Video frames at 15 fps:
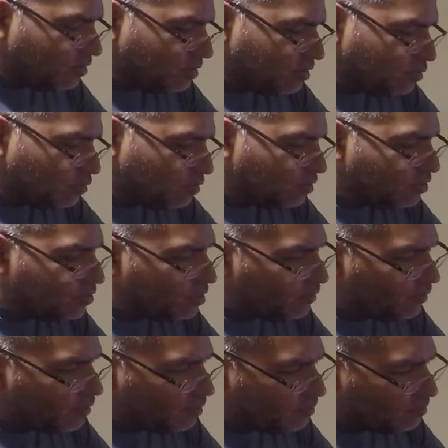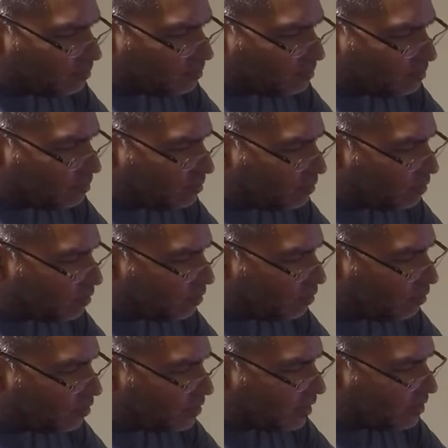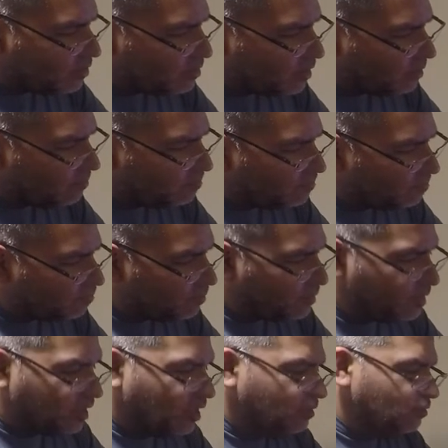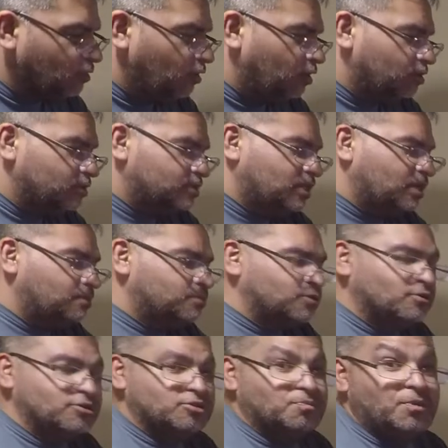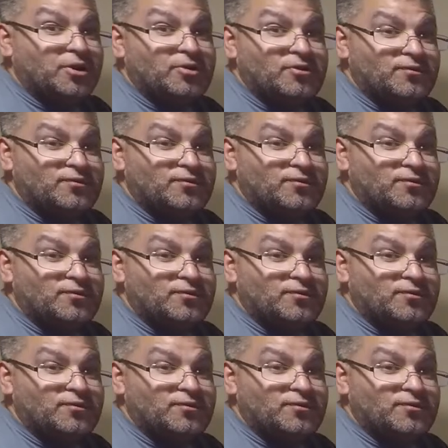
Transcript: this one looks different. Or is that the same? Yeah, they're all the same. So it's berry